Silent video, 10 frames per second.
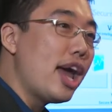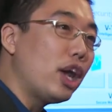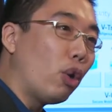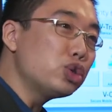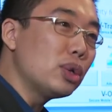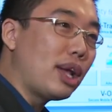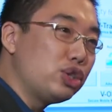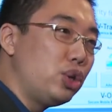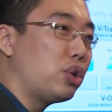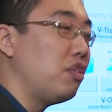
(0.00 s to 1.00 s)
and also
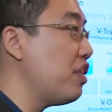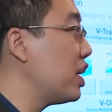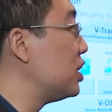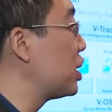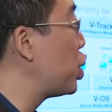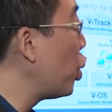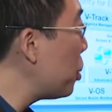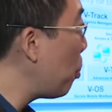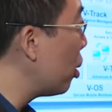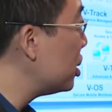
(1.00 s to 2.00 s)
allows you to configure the
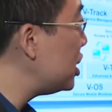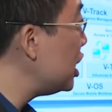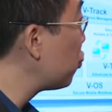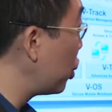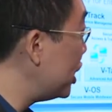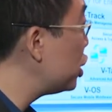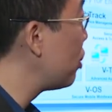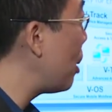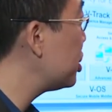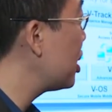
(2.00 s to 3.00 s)
security policies for these
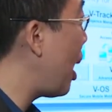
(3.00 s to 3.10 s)
wrapped